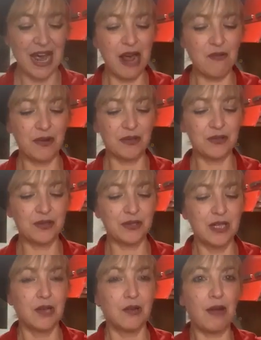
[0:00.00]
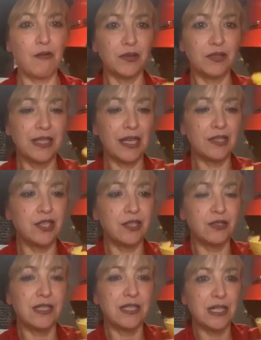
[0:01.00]
I want that
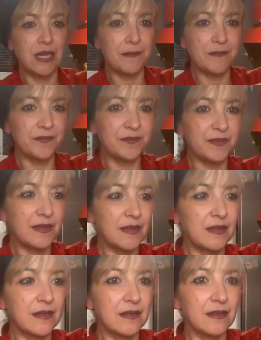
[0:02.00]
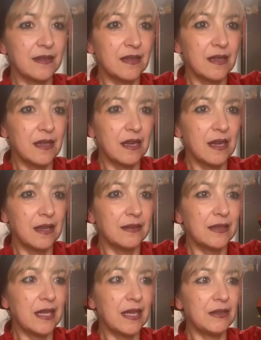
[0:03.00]
you see
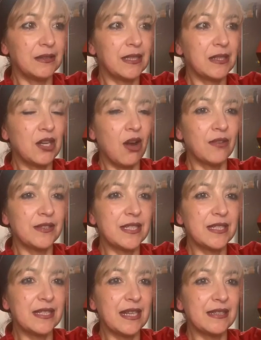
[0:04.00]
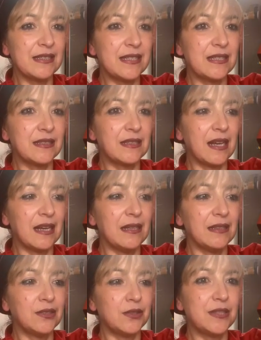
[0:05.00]
the consistency,
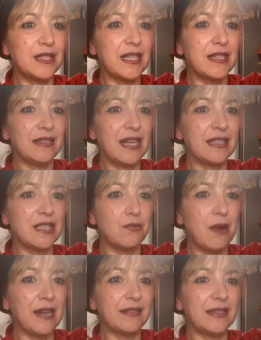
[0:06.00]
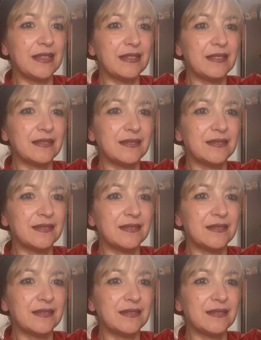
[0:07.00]
huh? You see that is writing,